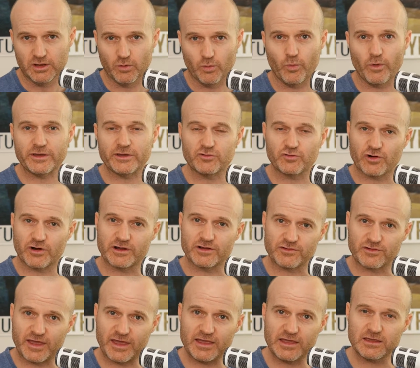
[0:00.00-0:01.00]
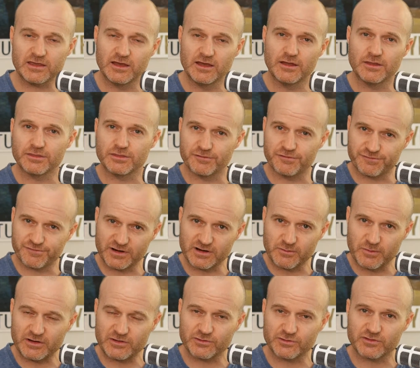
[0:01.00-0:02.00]
where you try to take the
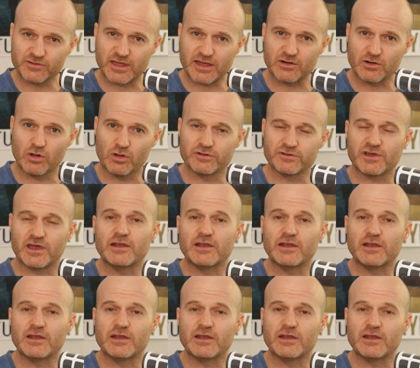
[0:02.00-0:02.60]
fundamentals of that knowledge